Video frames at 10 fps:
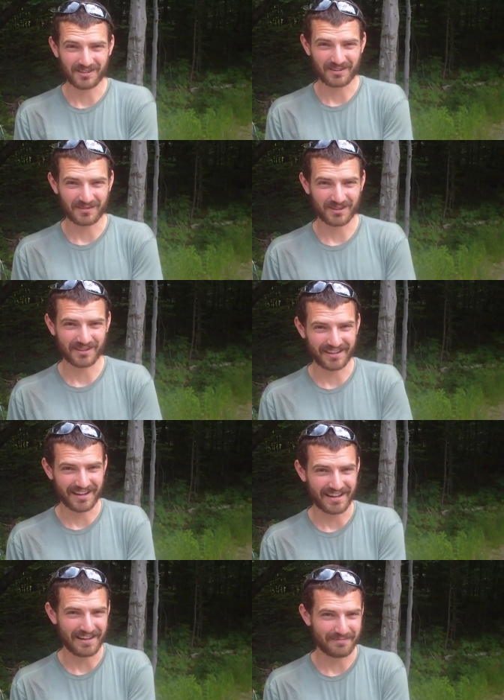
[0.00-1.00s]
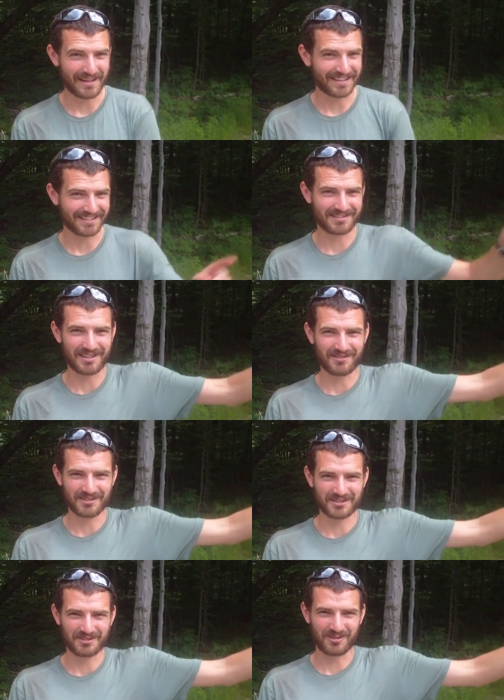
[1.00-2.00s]
article of clothing I have back at the
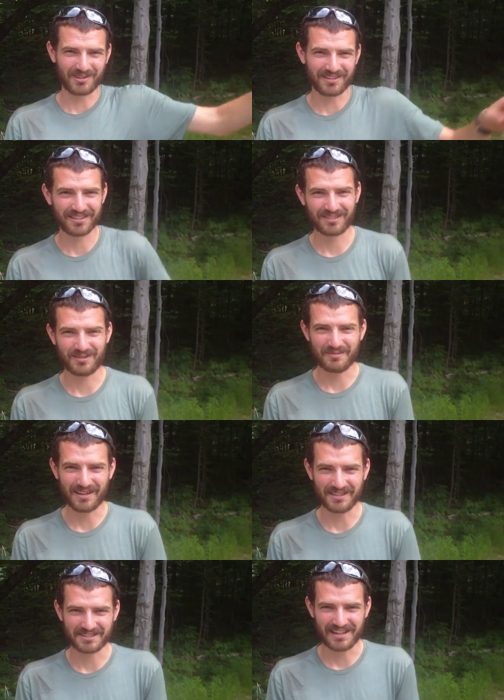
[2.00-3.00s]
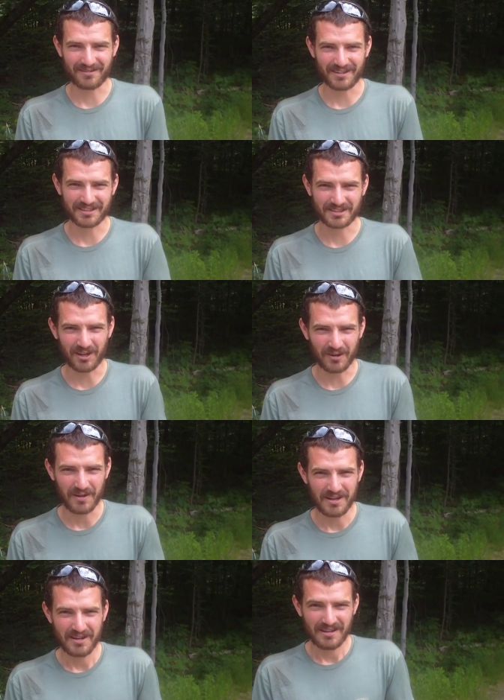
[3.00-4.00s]
general store, three miles that way. So
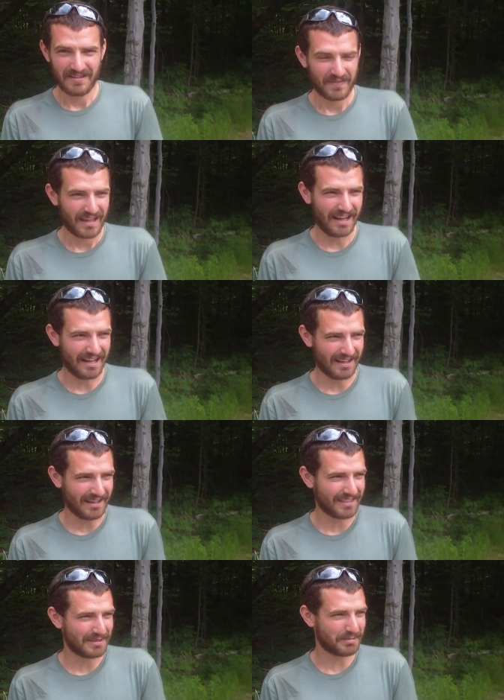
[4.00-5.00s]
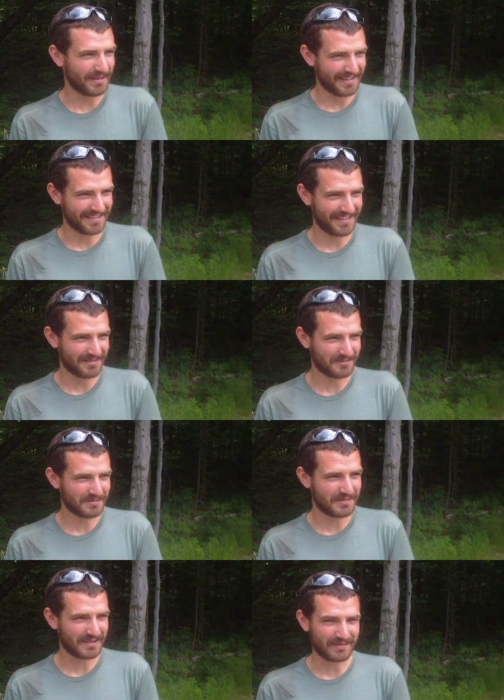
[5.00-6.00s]
uh, the plan that
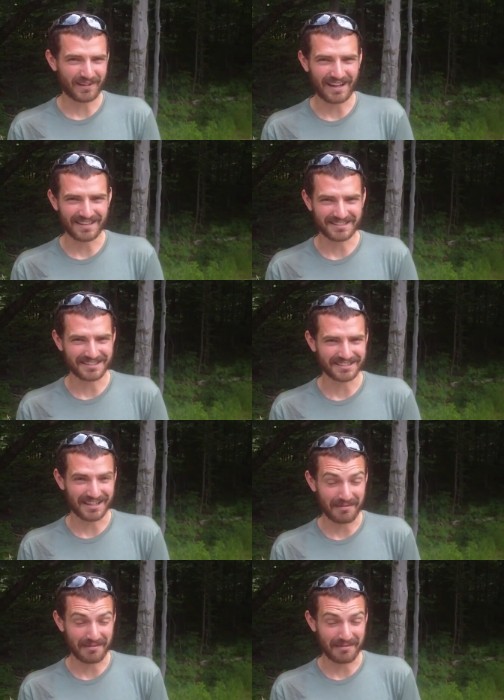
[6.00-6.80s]
we've devised is I'm